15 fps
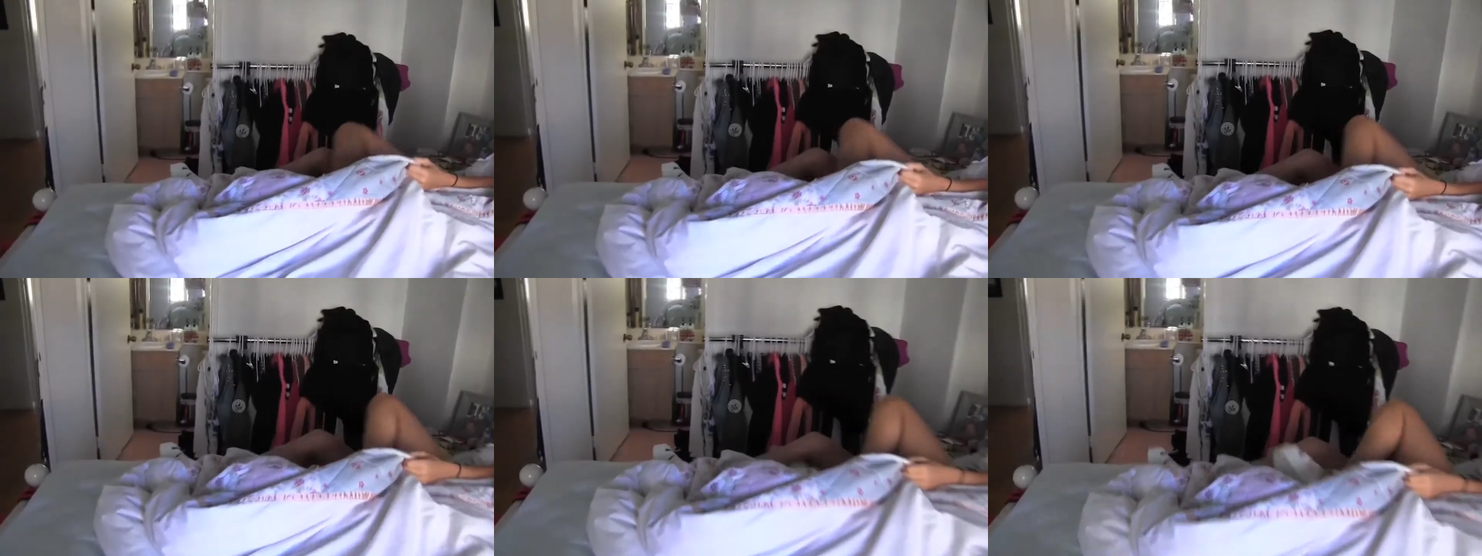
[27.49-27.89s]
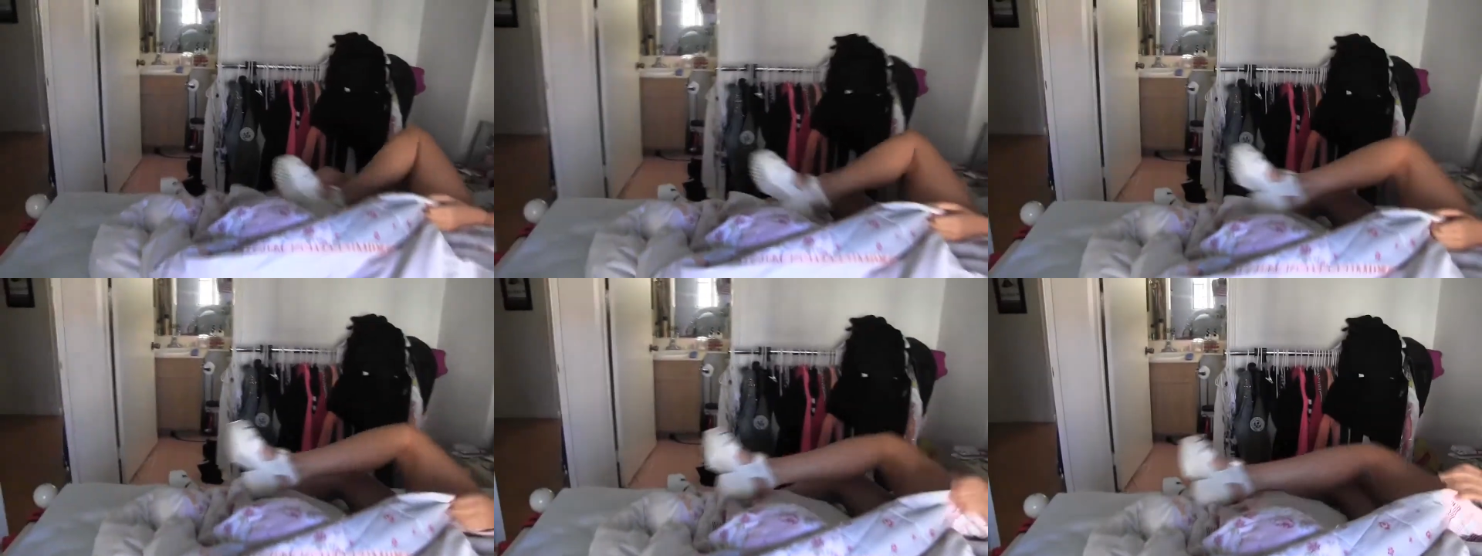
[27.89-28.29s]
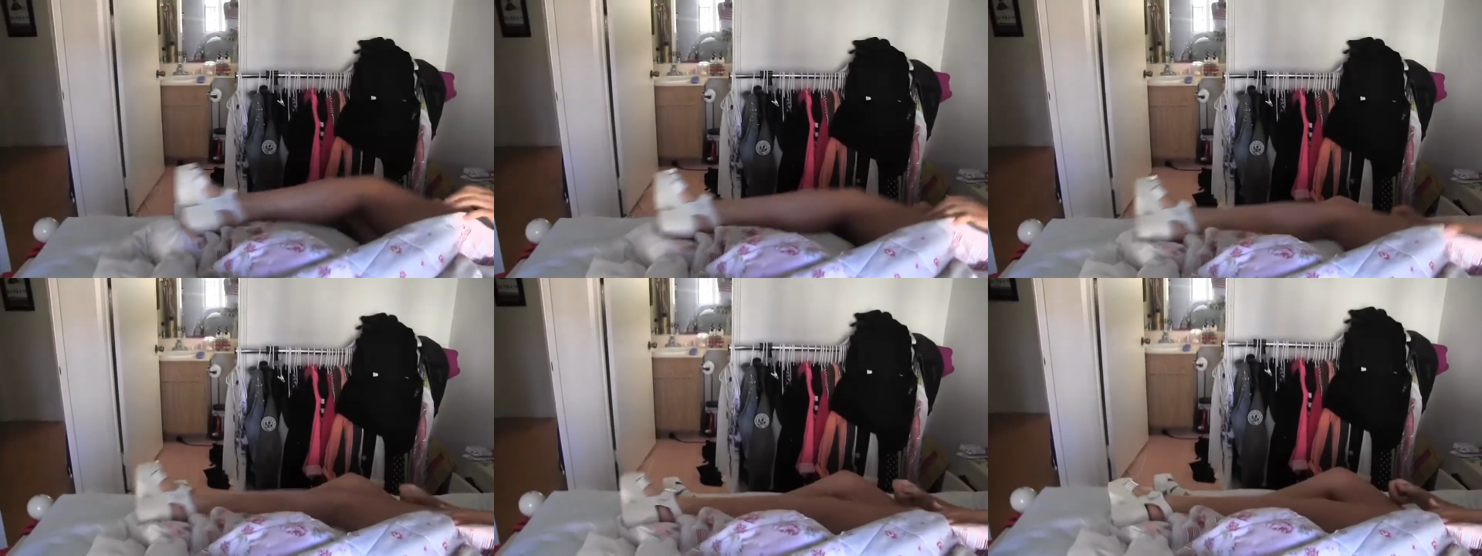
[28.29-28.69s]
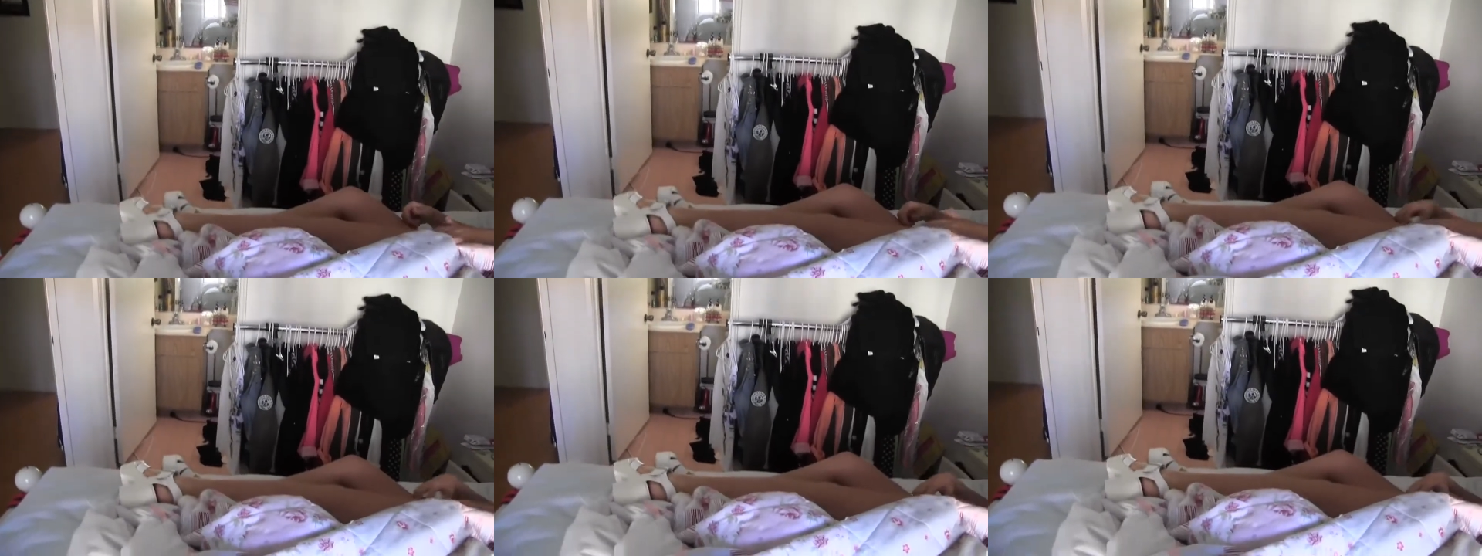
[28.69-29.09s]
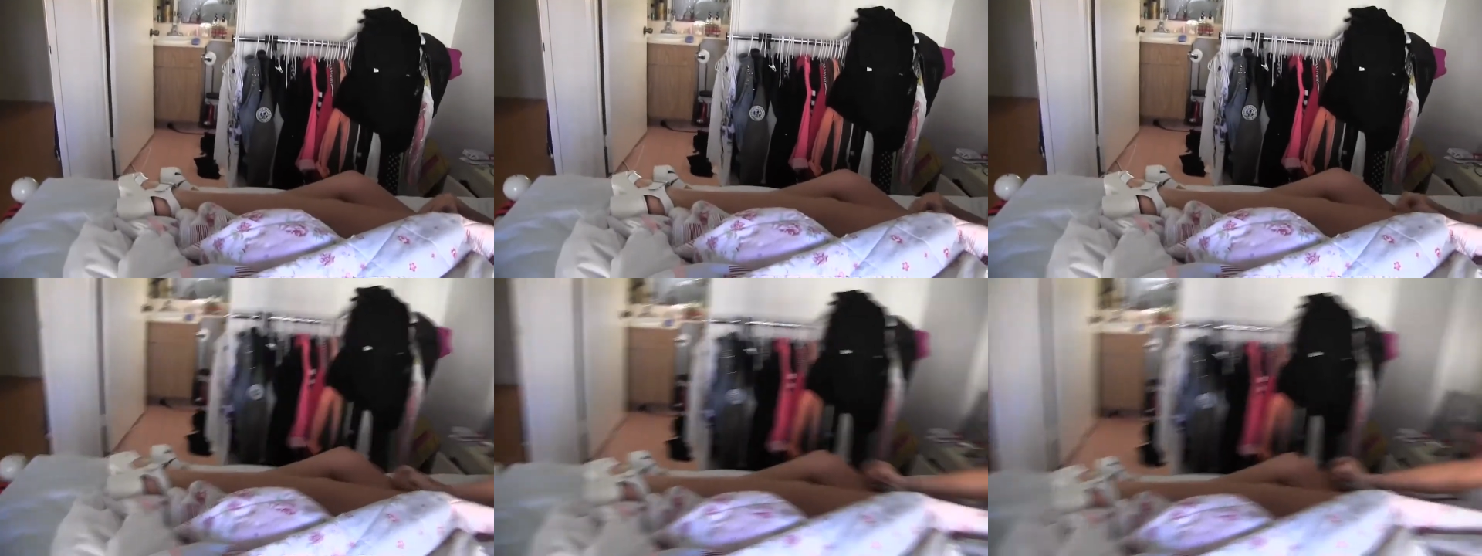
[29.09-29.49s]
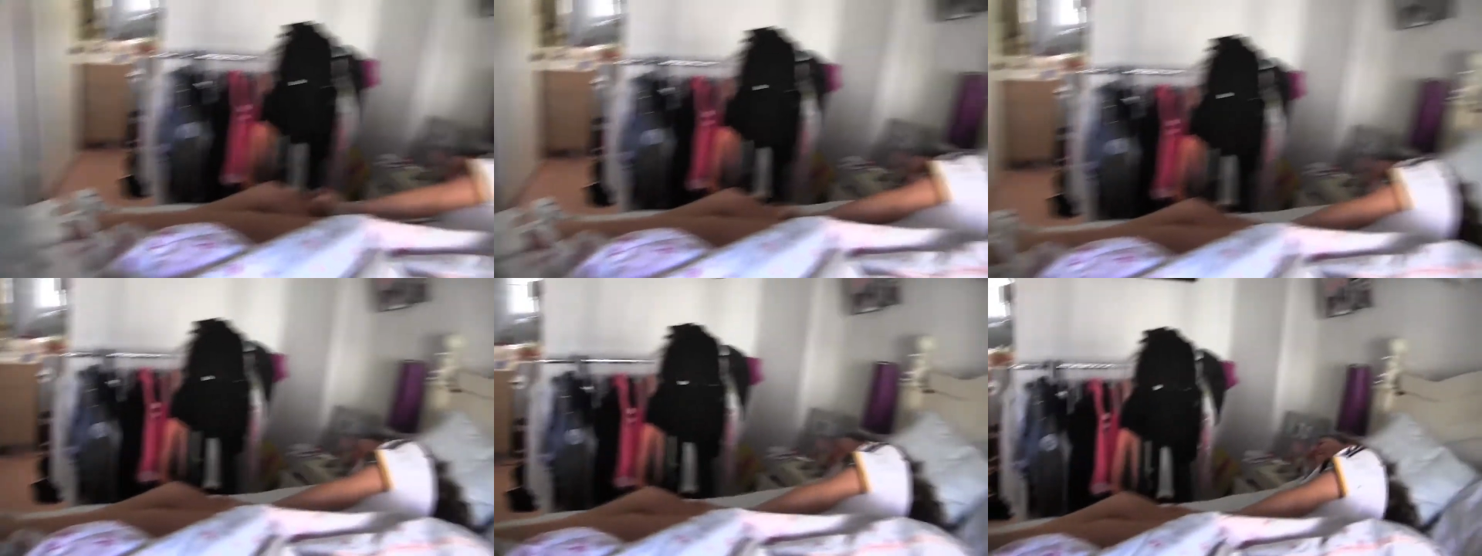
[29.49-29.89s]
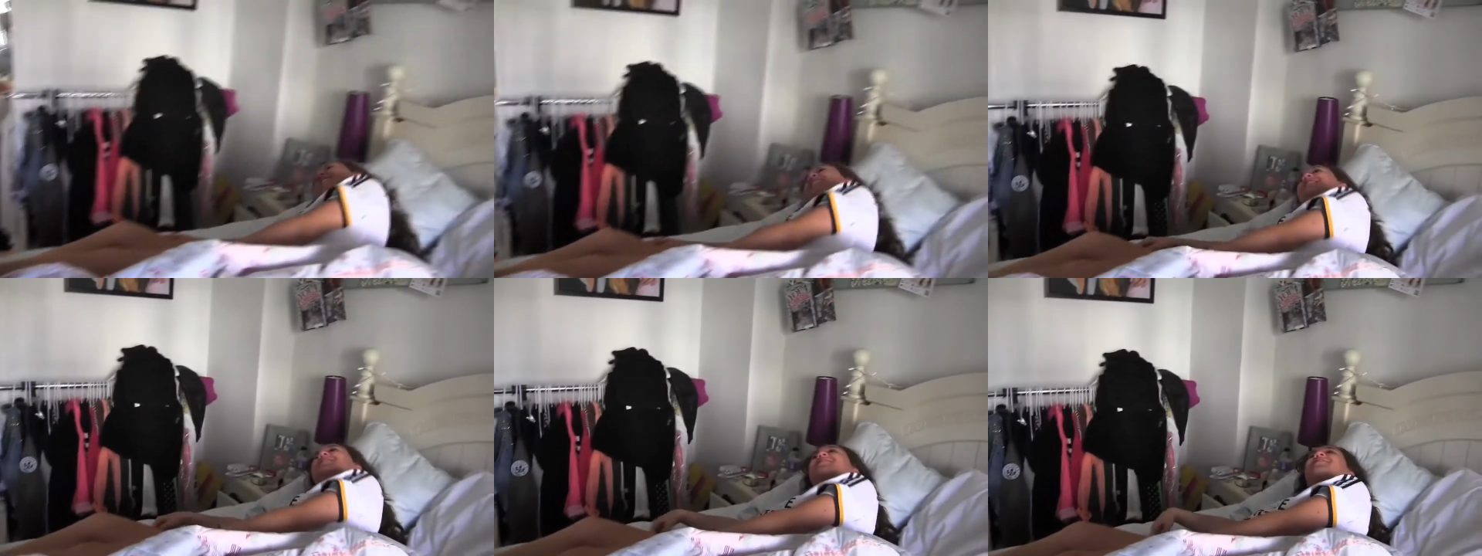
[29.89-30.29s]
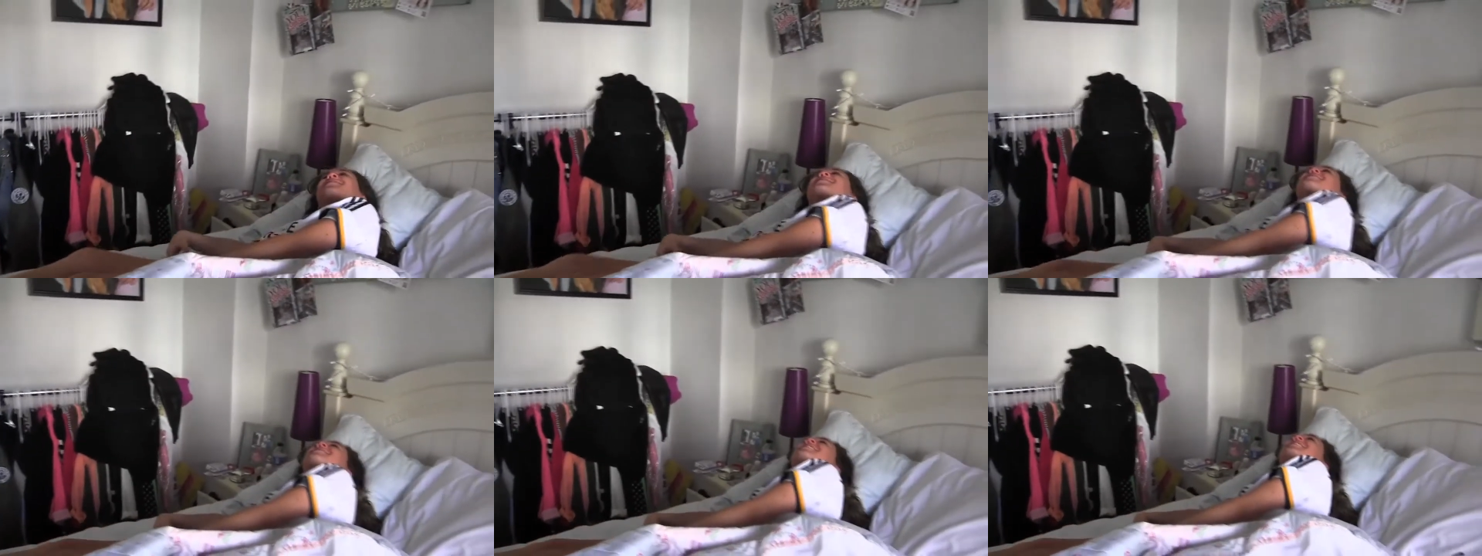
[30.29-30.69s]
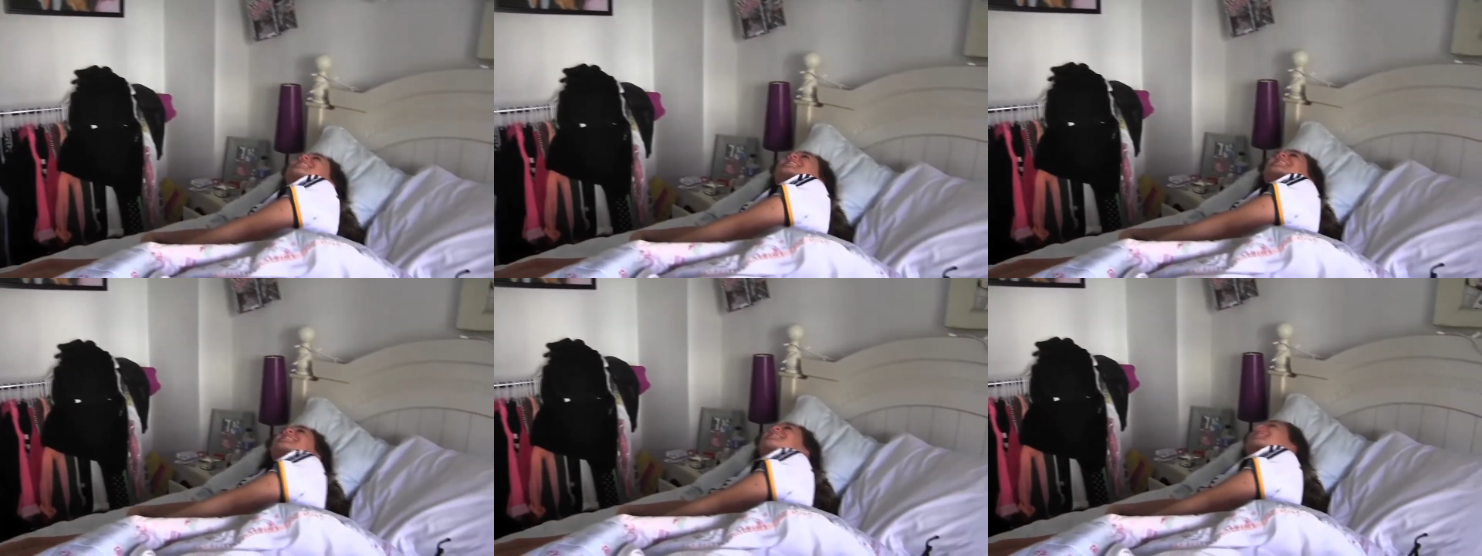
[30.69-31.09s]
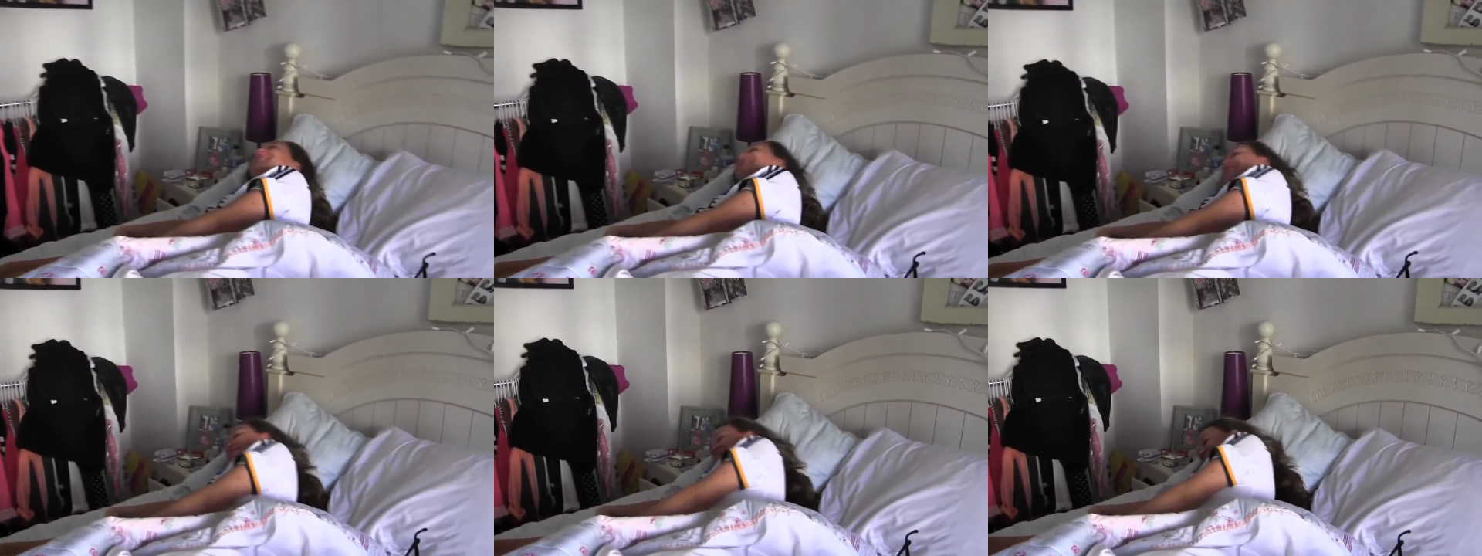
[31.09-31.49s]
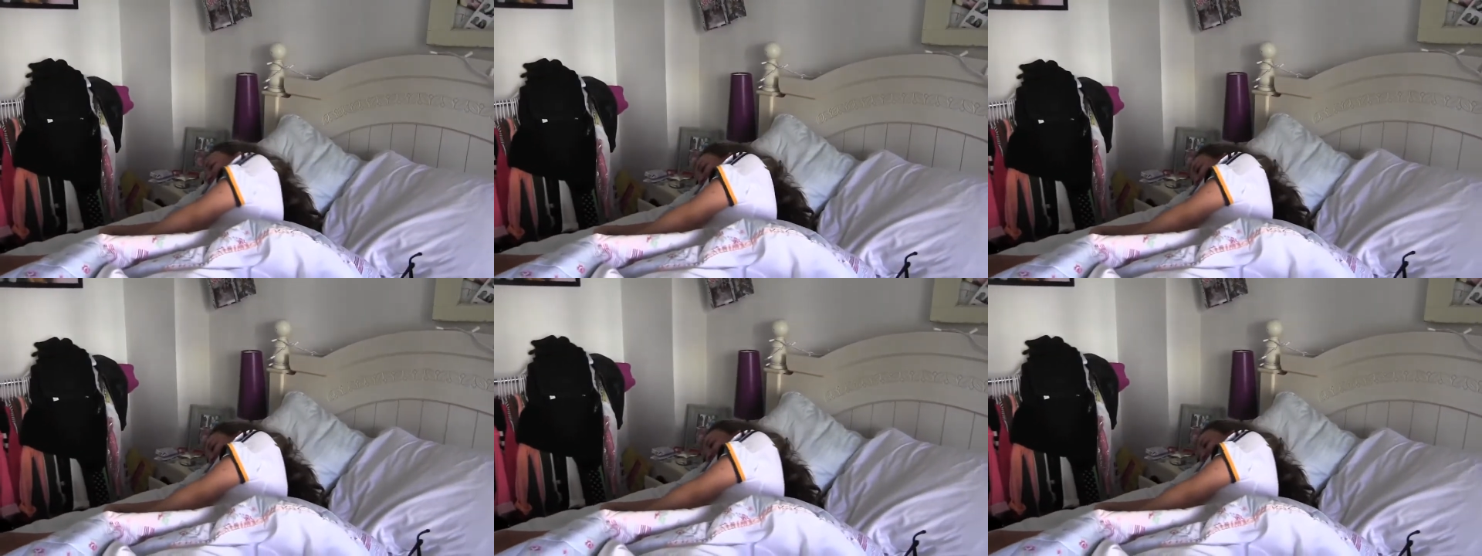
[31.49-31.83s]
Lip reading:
Nobody's mouth can be seen.